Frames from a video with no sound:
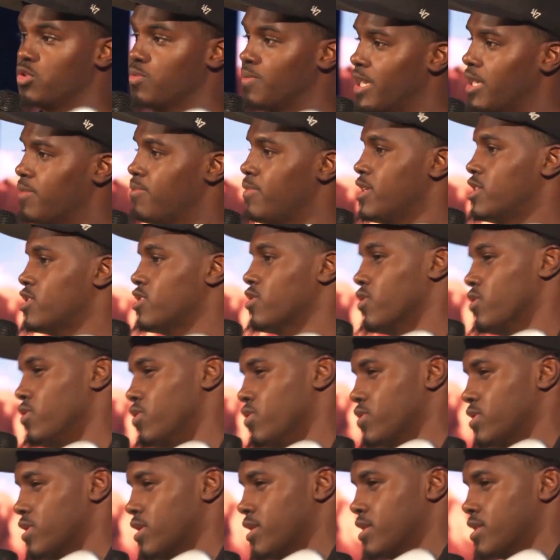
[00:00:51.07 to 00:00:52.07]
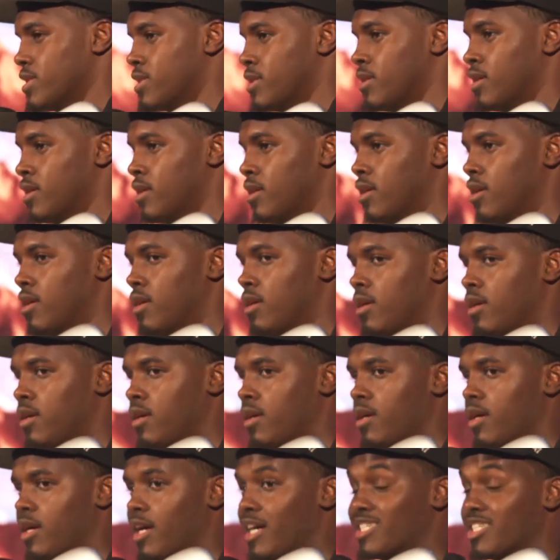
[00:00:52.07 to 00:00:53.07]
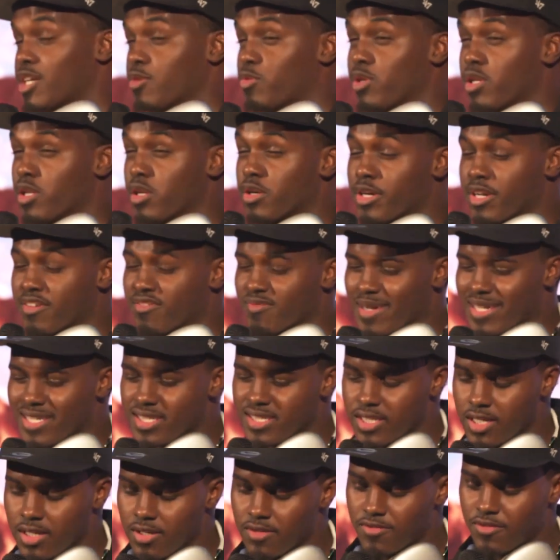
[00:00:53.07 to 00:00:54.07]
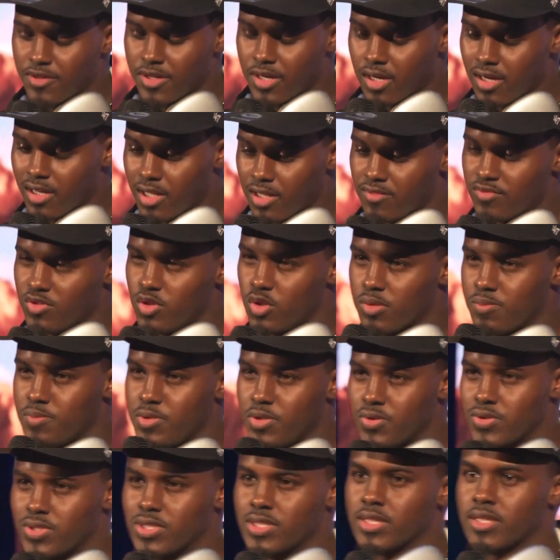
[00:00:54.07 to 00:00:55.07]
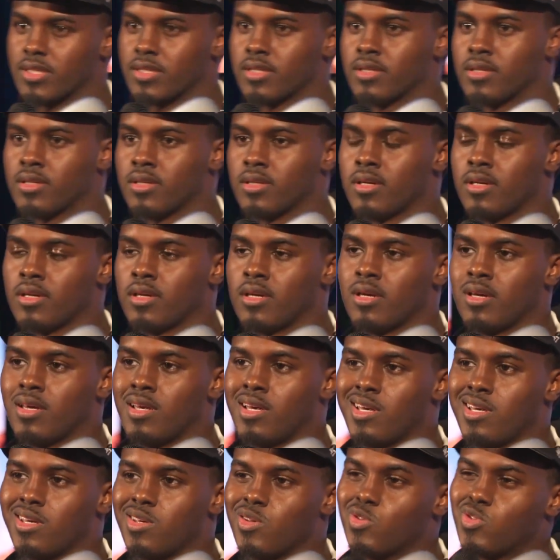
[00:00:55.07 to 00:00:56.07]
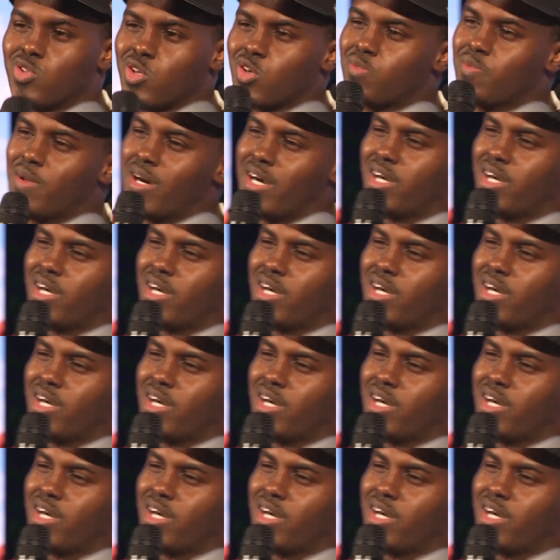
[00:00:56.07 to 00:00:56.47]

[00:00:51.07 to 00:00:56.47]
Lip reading: made me so useless. As I relearn of myself and our love, you abused it. You took my